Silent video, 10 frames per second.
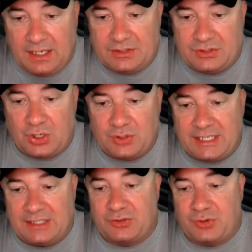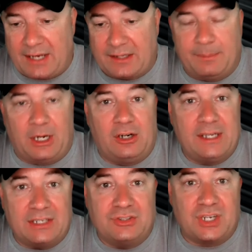Shows he could track the ball
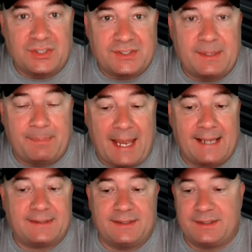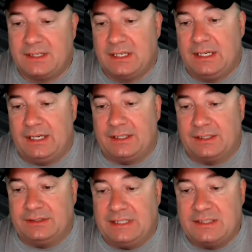and adjust to passes.
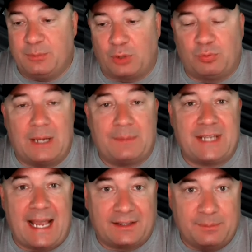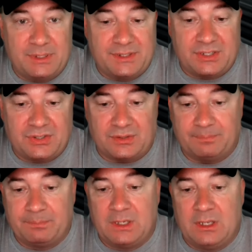Needs more reps at the
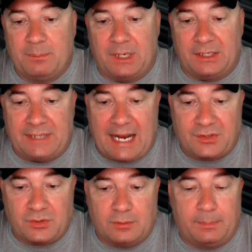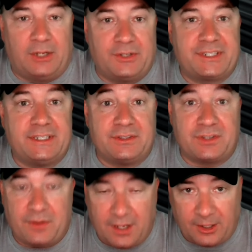position, but natural ball skills
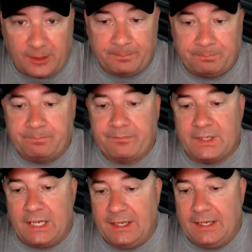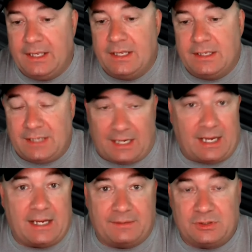are there. I
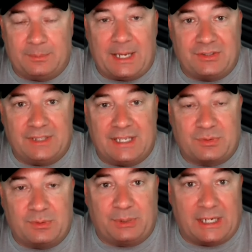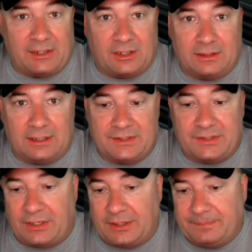have to imagine that's what Brian Hartline
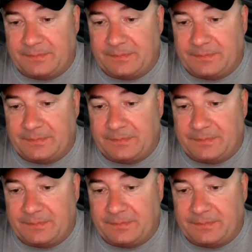saw.